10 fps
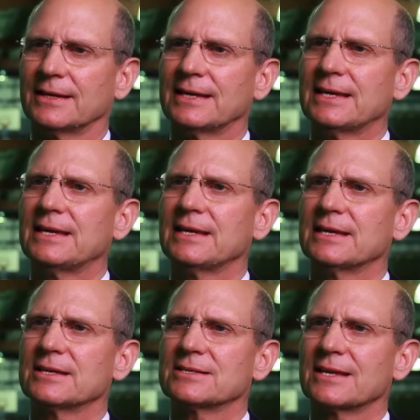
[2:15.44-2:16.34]
He
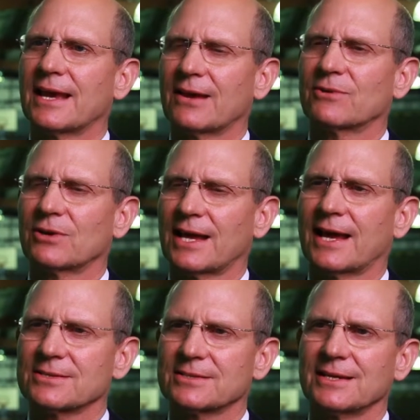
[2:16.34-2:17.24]
is
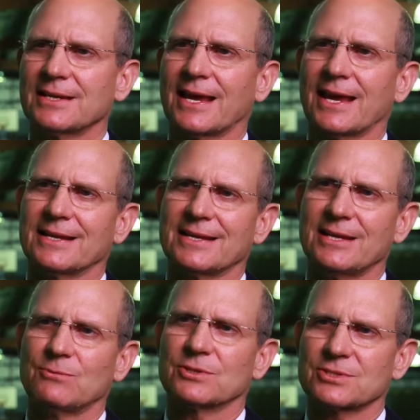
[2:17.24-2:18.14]
everlasting and
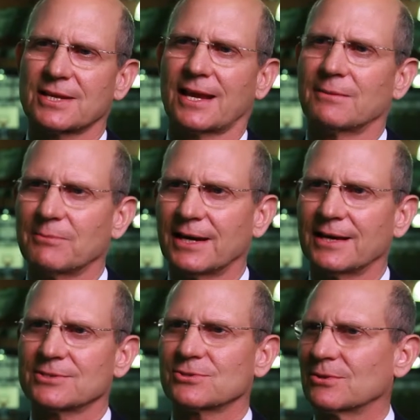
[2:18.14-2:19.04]
He will stand
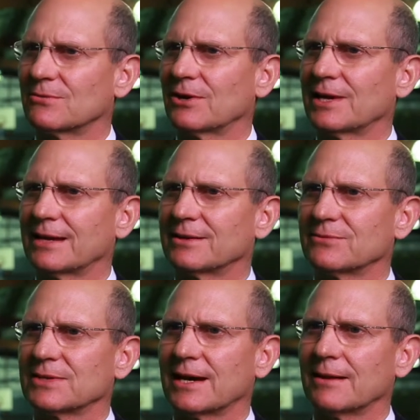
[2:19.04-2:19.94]
by us to the very end
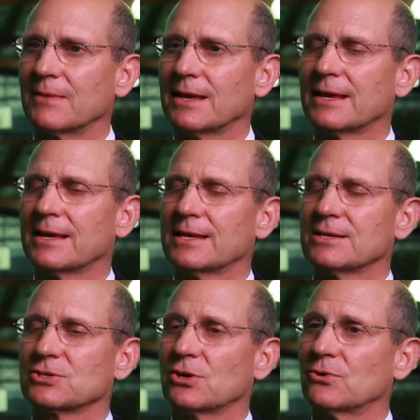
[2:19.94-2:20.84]
of time.
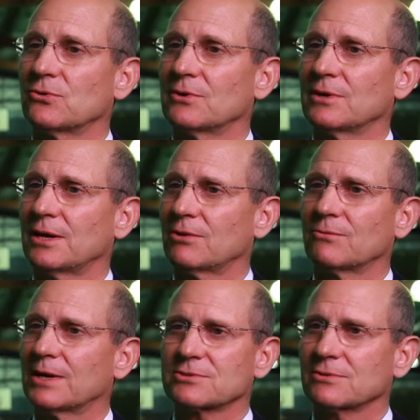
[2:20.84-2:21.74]
So here
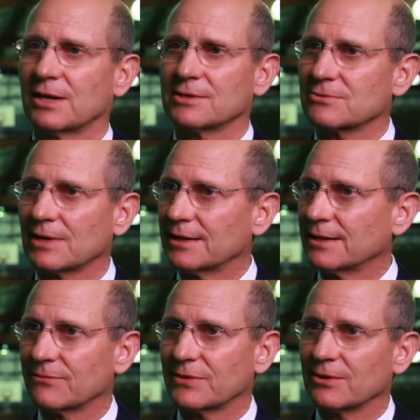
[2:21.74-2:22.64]
in Western
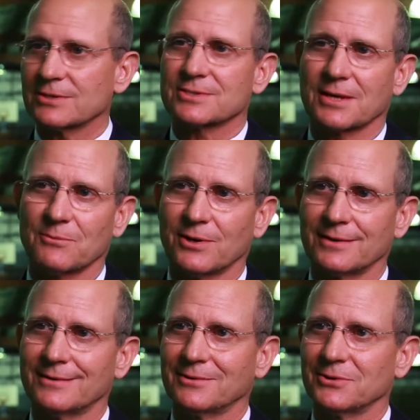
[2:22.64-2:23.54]
Australia, if there is
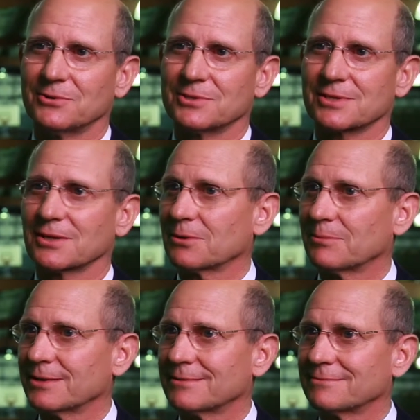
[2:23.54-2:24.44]
someone who is a little bit